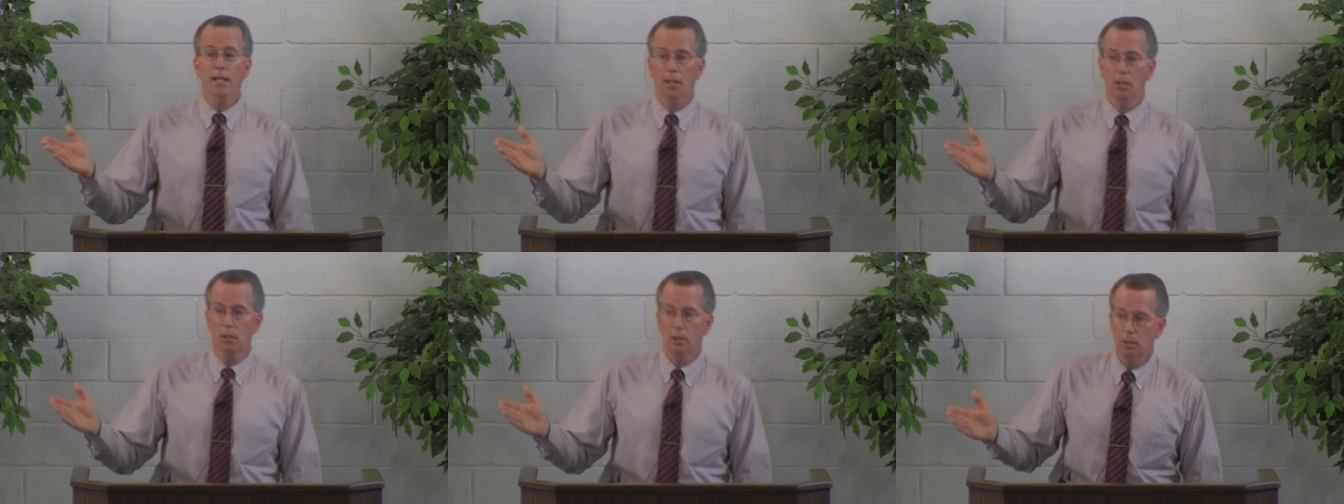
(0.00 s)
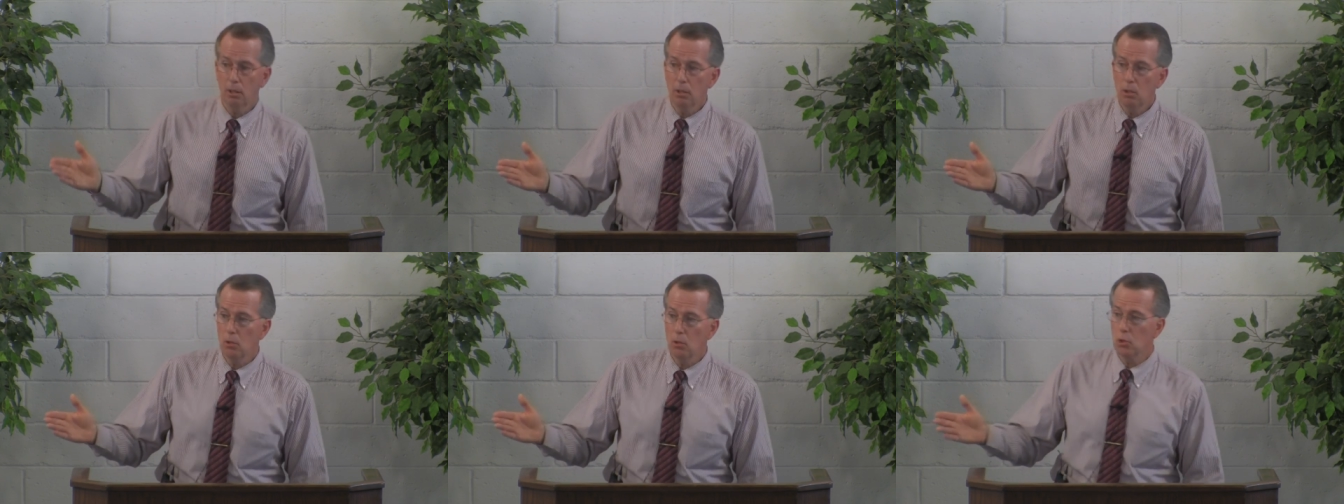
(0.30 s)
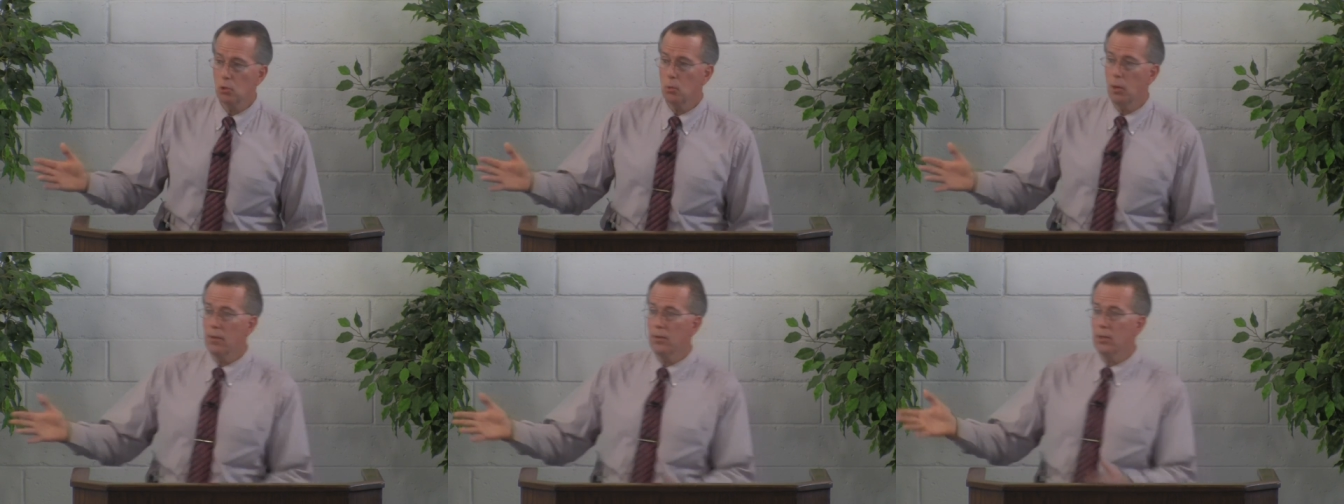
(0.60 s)

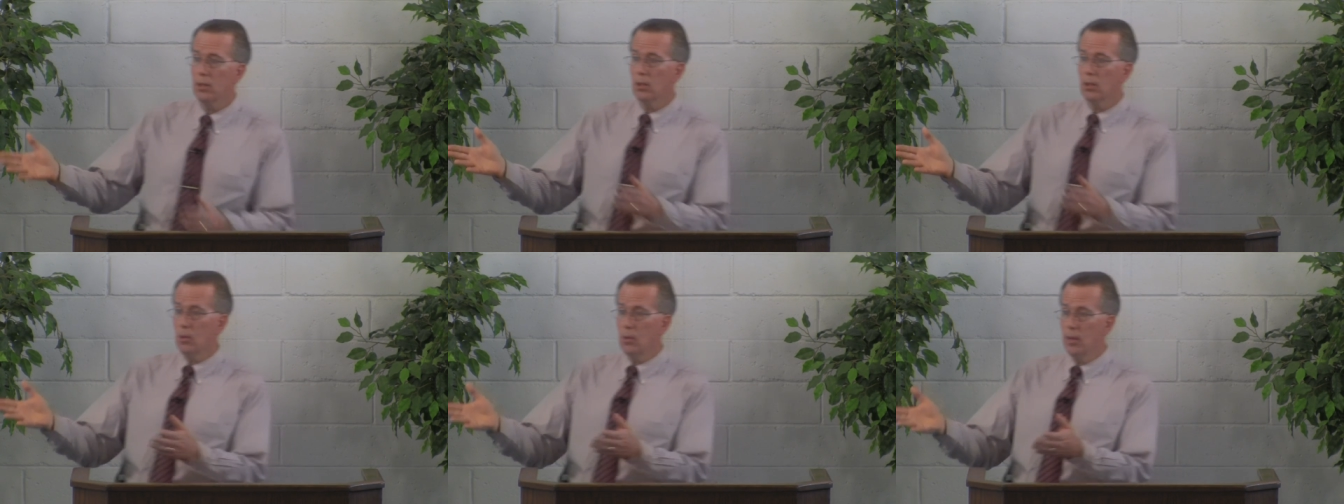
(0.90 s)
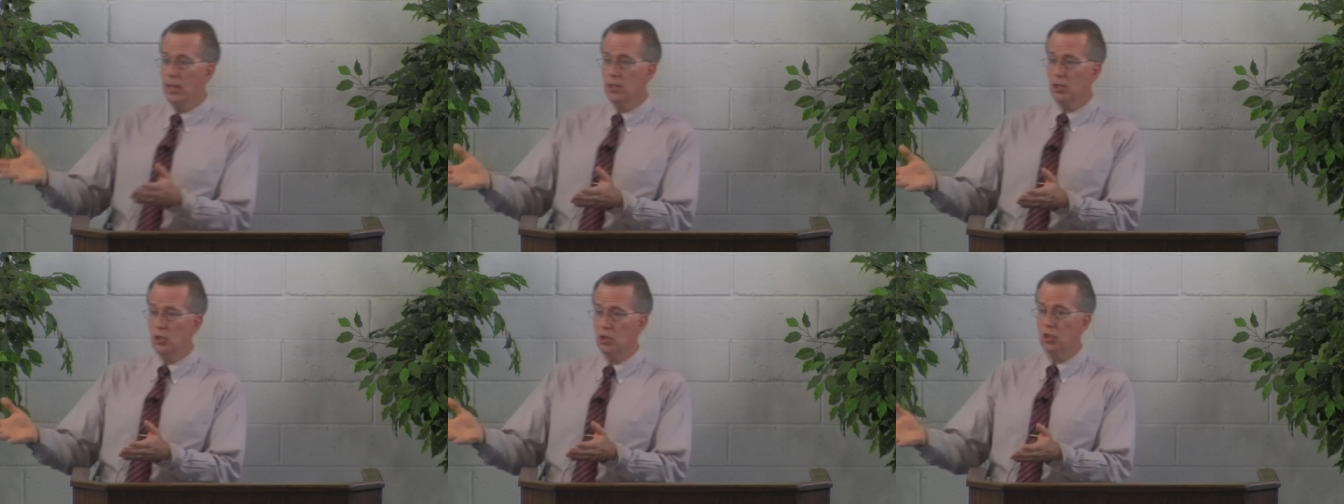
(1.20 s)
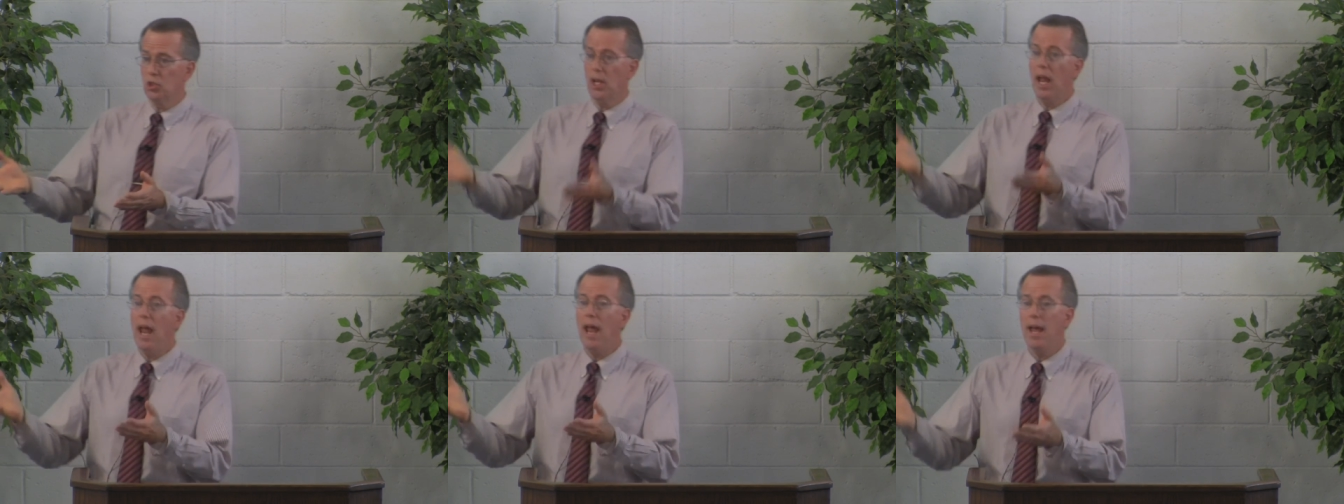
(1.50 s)
includes whether you're going to
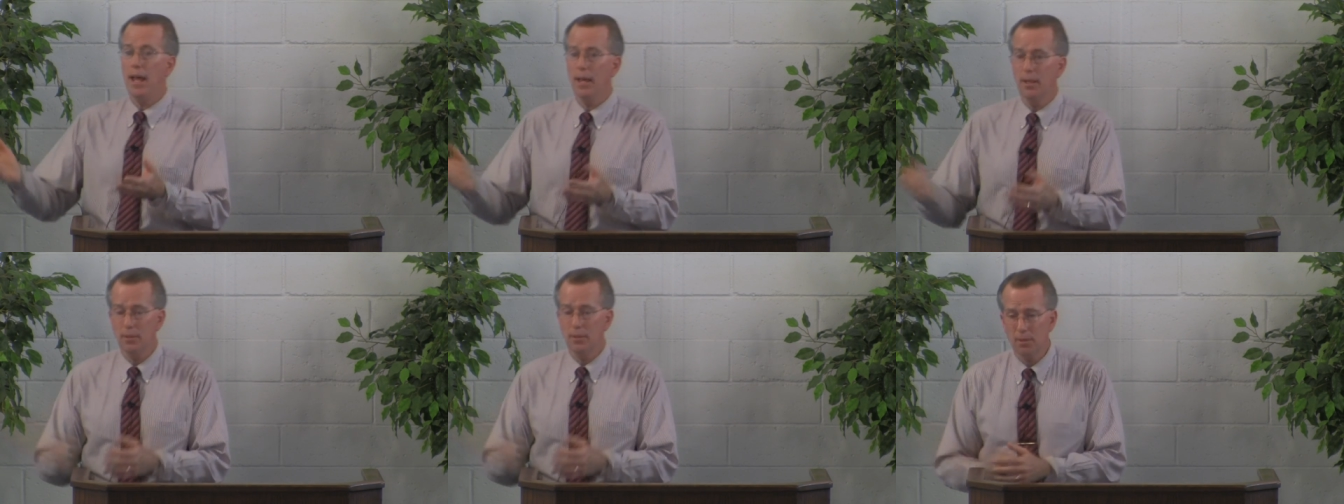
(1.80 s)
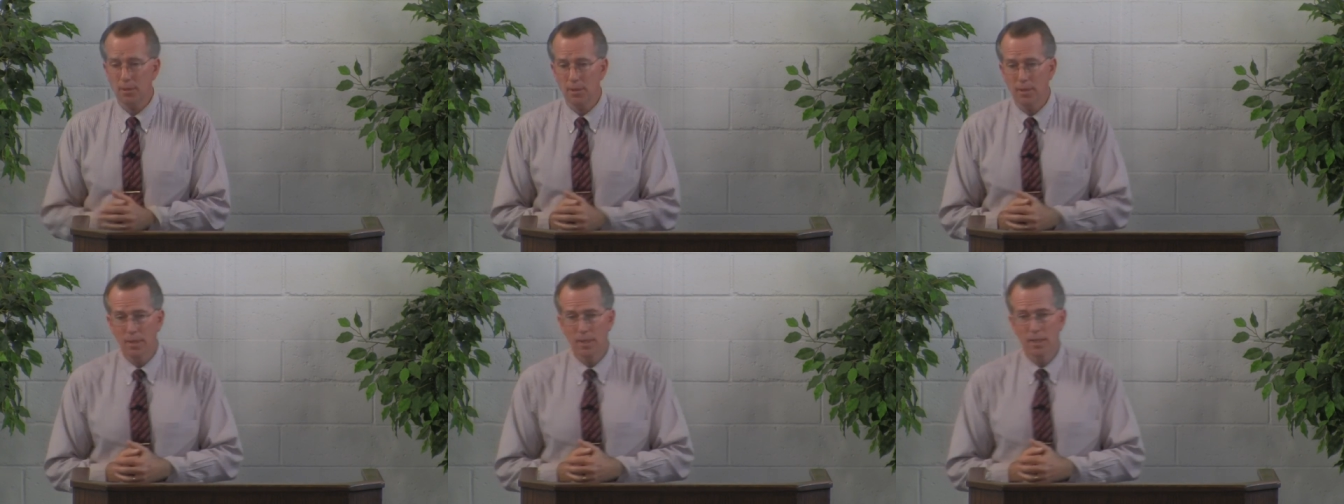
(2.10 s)
stand